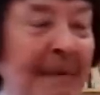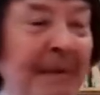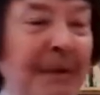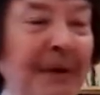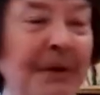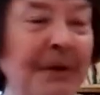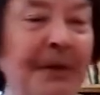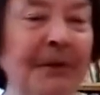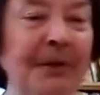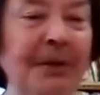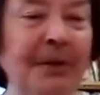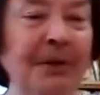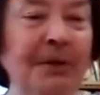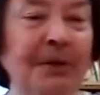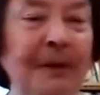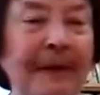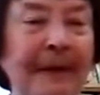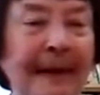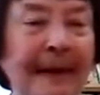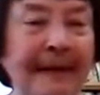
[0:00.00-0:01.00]
because
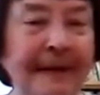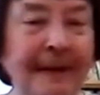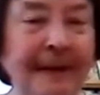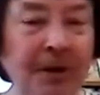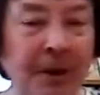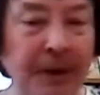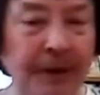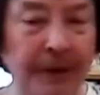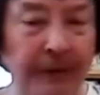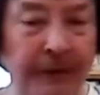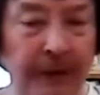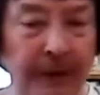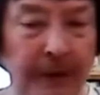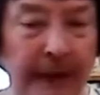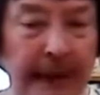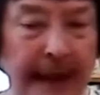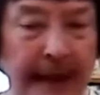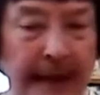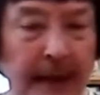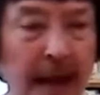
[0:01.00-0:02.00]
usually they suggest, if you
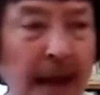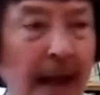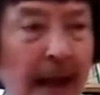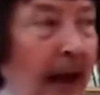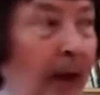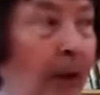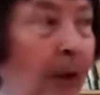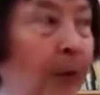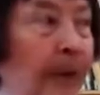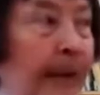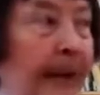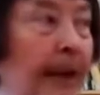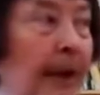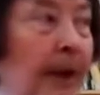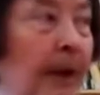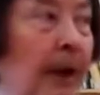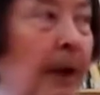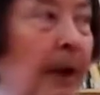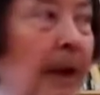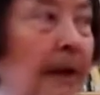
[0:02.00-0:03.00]
can, a
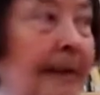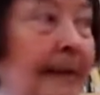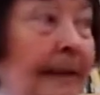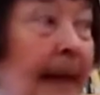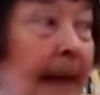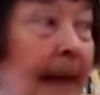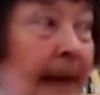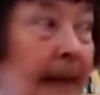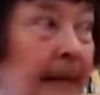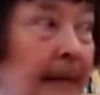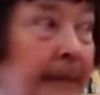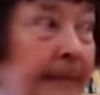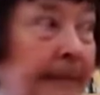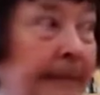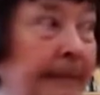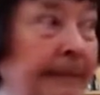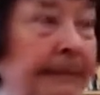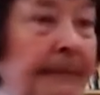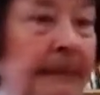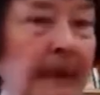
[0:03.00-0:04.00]
3-year cycle
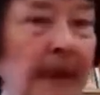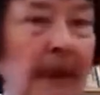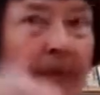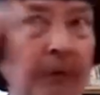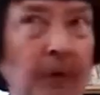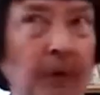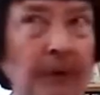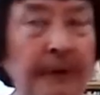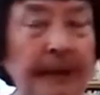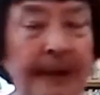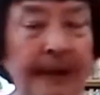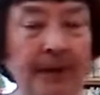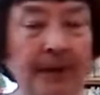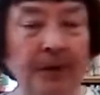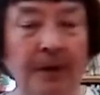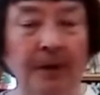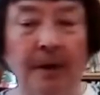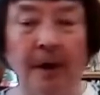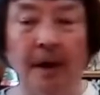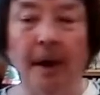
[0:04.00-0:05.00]
of
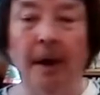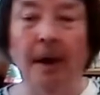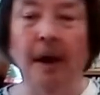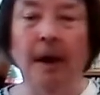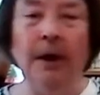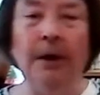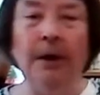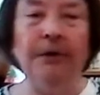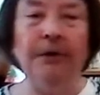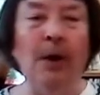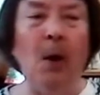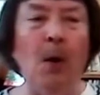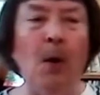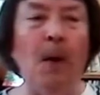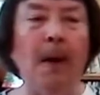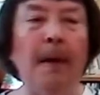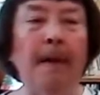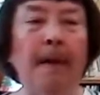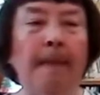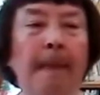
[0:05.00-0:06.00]
rotation.
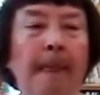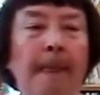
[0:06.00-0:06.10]
So